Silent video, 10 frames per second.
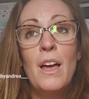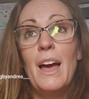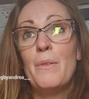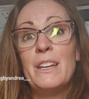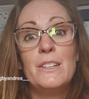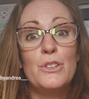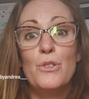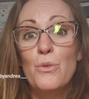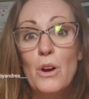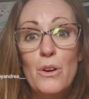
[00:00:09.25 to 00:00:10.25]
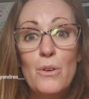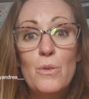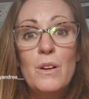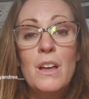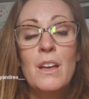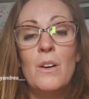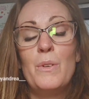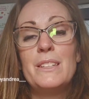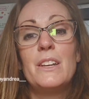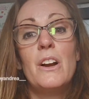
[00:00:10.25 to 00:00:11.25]
how we need to grow,
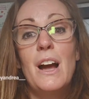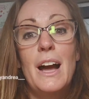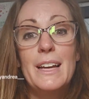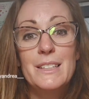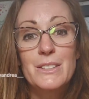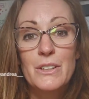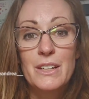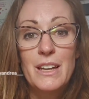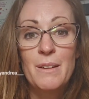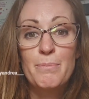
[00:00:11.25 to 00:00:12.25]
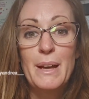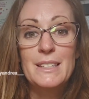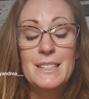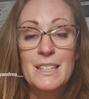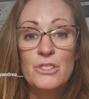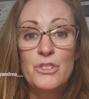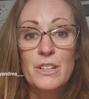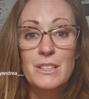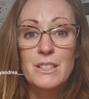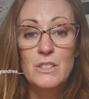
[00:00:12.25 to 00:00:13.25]
what is in our highest good and best
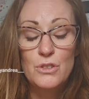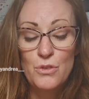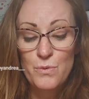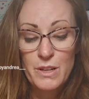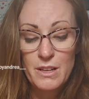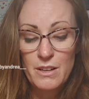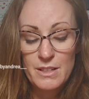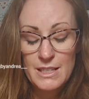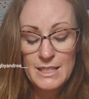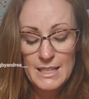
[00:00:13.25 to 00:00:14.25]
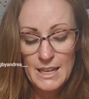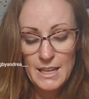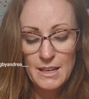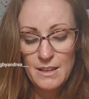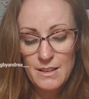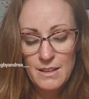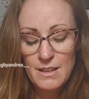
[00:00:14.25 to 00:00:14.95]
interest to read today.